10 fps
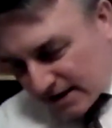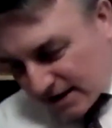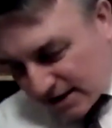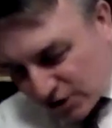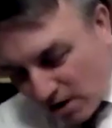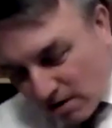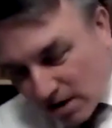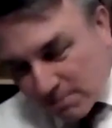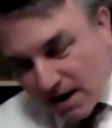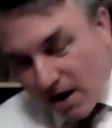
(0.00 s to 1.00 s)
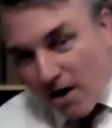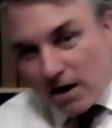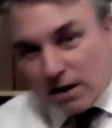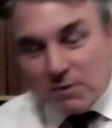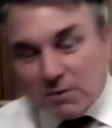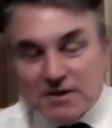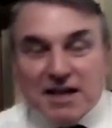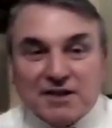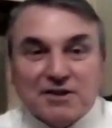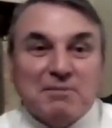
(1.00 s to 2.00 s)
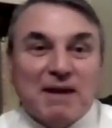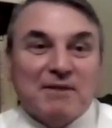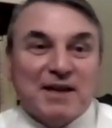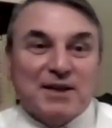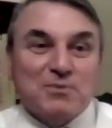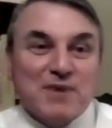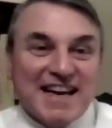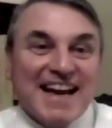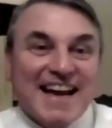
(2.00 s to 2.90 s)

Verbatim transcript: the issue I'm going to be arguing with Chester about next week.